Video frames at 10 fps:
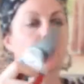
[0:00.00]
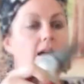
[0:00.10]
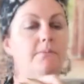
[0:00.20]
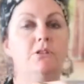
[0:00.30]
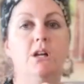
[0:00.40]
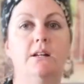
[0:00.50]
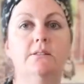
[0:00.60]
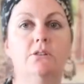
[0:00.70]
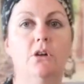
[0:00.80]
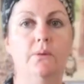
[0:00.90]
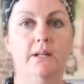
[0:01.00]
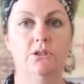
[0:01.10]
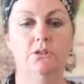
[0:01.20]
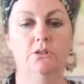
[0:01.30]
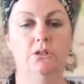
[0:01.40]
I'm just going
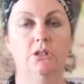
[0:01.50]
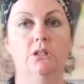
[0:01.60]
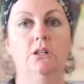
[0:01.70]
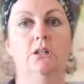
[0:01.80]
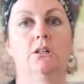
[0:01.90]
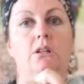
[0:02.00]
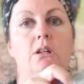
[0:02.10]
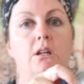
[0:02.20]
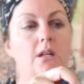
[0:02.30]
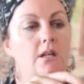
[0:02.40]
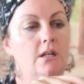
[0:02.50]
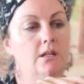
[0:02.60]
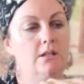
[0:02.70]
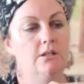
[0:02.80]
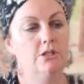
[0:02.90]
to
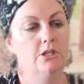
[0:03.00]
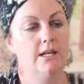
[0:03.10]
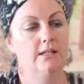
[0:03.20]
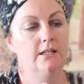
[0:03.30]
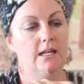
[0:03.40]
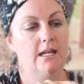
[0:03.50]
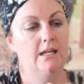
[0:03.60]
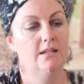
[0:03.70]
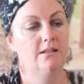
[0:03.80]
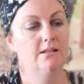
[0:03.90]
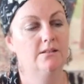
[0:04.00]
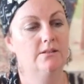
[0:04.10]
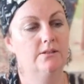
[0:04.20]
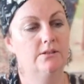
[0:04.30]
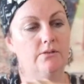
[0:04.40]
gently
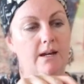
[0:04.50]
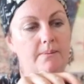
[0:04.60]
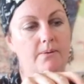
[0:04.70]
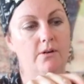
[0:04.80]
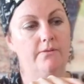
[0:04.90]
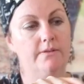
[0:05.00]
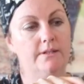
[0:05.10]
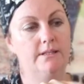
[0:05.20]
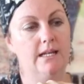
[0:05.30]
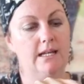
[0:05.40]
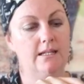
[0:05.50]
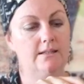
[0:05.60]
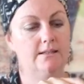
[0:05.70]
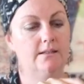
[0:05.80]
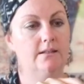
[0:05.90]
scrape off the
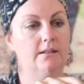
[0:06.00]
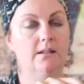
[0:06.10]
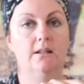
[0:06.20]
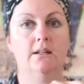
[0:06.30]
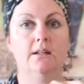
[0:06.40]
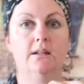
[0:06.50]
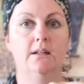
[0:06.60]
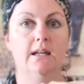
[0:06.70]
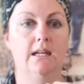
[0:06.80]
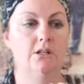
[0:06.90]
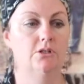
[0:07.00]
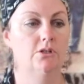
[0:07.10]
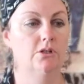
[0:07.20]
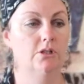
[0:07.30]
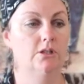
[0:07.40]
seeds
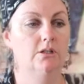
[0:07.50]
into